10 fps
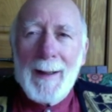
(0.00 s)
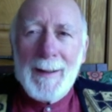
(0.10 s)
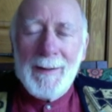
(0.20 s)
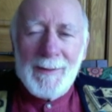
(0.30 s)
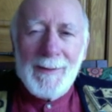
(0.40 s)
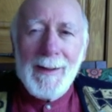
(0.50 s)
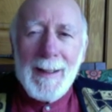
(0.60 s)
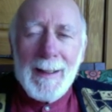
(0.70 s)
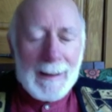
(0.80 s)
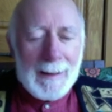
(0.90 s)
can
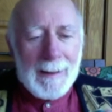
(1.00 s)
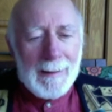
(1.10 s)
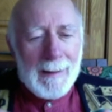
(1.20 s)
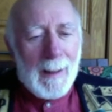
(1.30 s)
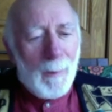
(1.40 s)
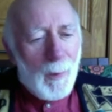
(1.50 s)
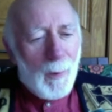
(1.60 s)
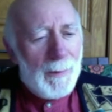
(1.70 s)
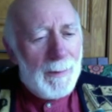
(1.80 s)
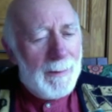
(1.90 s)
see clearly
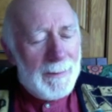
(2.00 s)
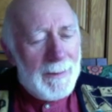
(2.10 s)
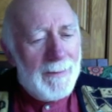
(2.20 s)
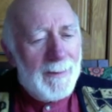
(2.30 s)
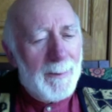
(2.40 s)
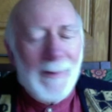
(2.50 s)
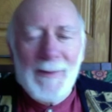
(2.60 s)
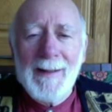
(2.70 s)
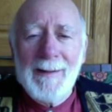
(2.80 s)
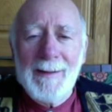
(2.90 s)
what needs to be
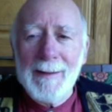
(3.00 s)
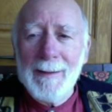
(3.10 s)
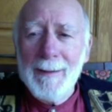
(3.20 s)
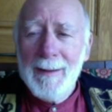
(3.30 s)
said here,